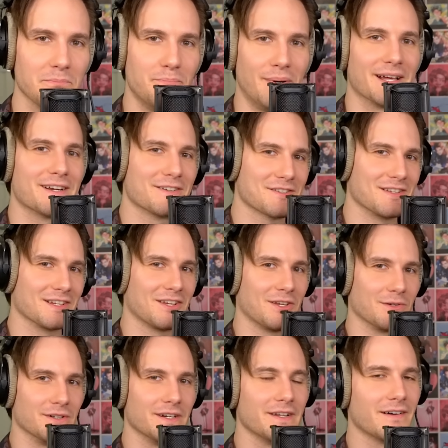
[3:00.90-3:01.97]
better
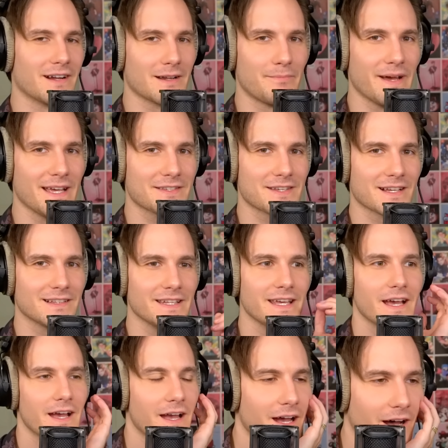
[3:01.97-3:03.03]
security on it, basically.
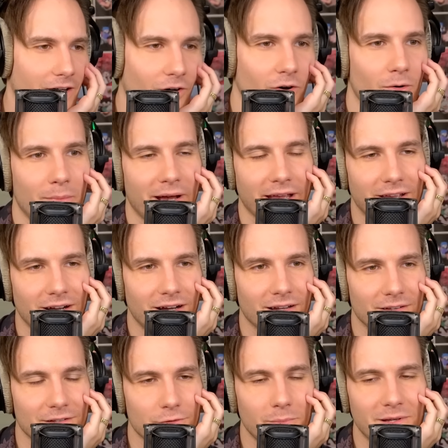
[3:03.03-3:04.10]
Oh my god,
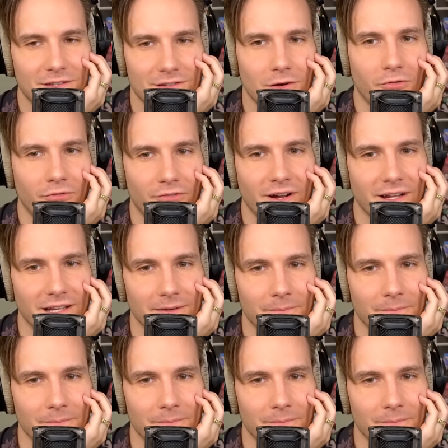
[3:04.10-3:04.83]
this would be so funny.